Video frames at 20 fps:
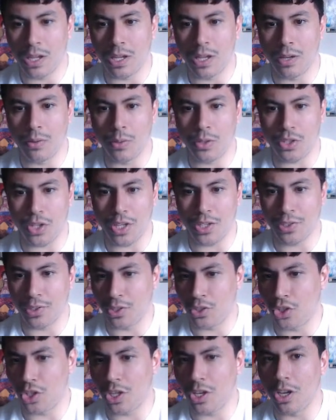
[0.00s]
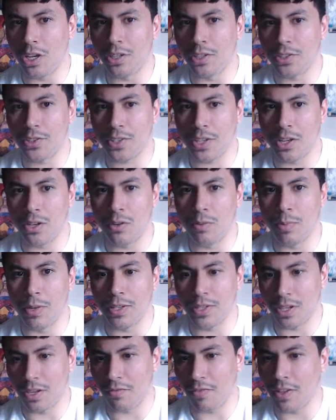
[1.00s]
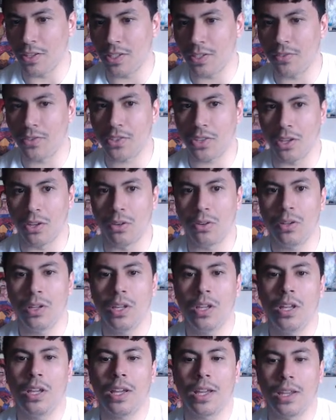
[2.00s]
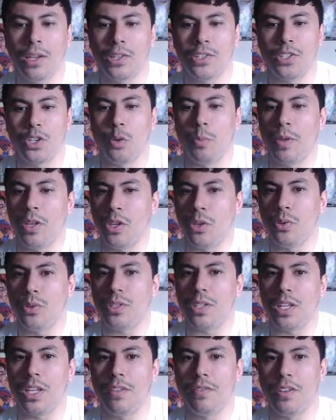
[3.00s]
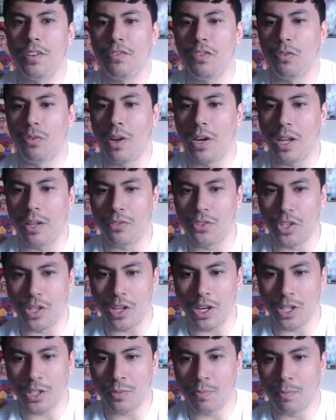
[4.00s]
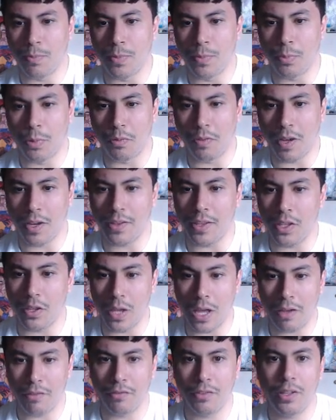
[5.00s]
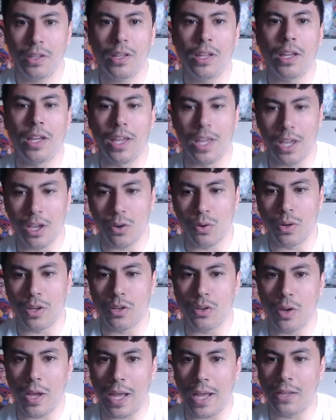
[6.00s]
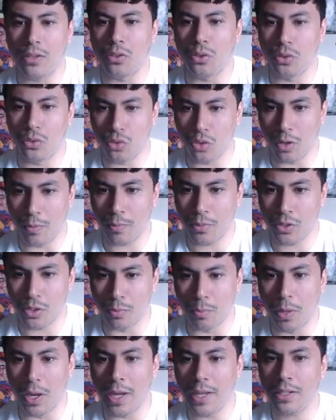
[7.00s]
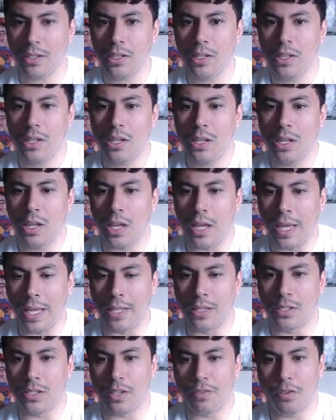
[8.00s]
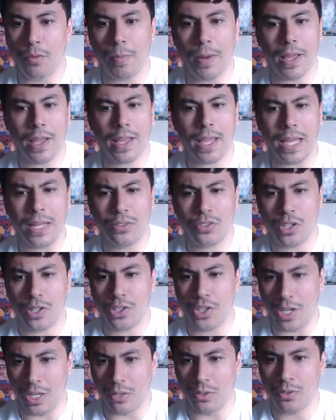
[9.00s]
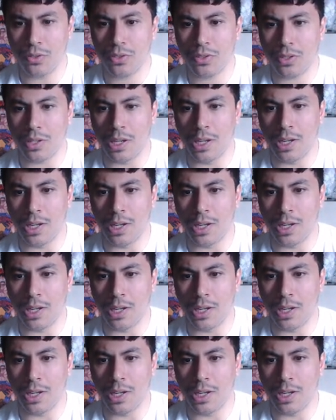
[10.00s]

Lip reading: which isn't a G-Guarding skill, but it's a defensive skill, can still be used even if you run out of G-Guards, provided that you have a heal in your hand or drop to bind. And if you're playing counter-charge heals,